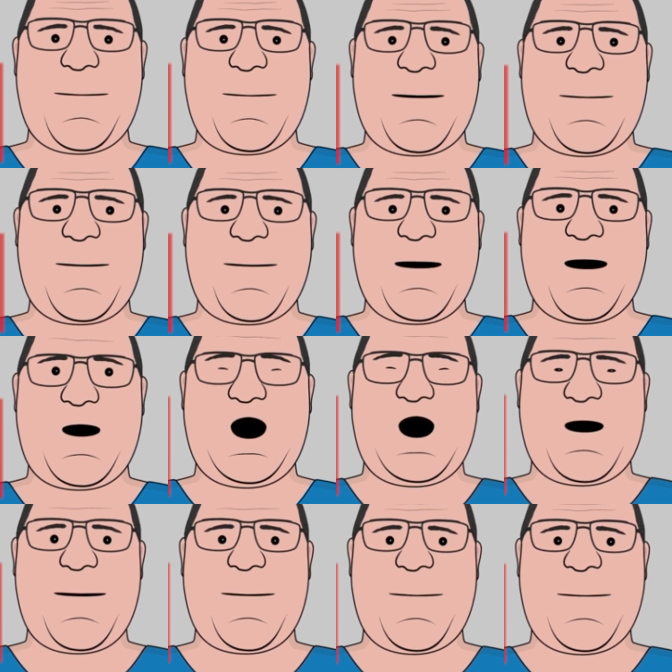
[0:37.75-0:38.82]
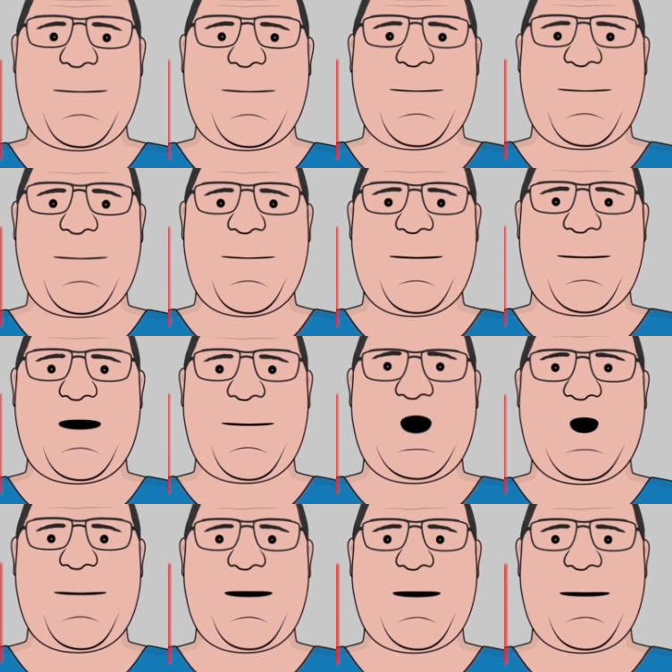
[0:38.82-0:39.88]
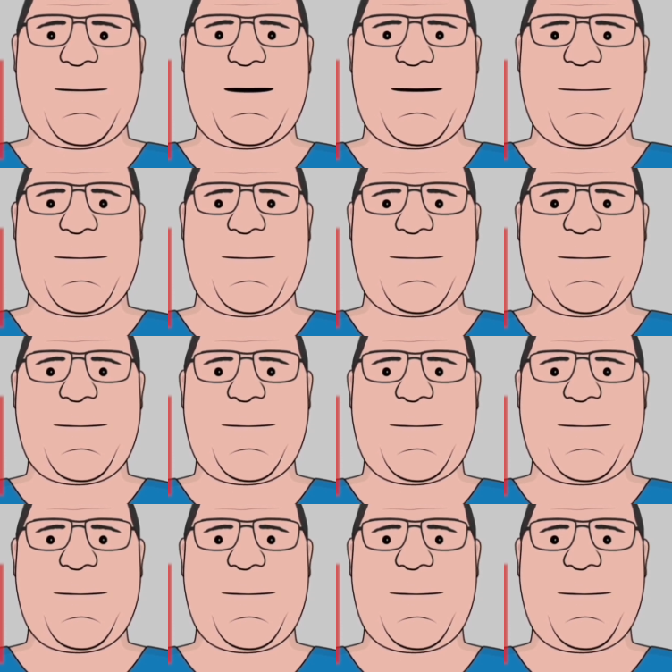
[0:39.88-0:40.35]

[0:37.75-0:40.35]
But you'd be wrong. It's the boxes.